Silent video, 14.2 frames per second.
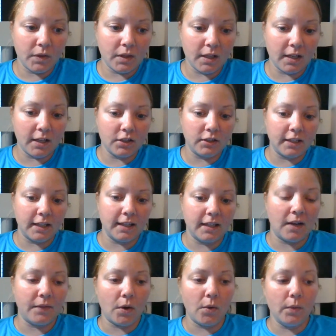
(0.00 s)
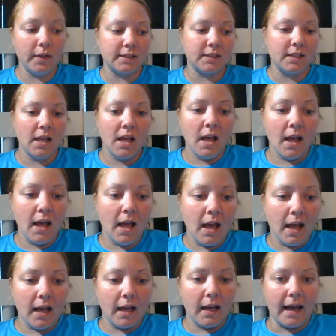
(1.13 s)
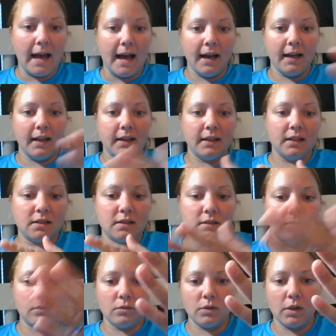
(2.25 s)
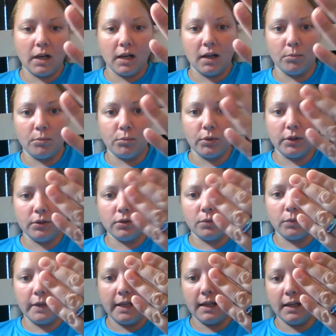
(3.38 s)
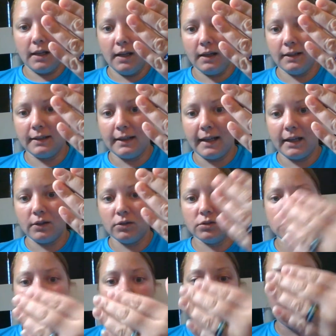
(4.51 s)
Another thing that I've always had is brittle and weak nails.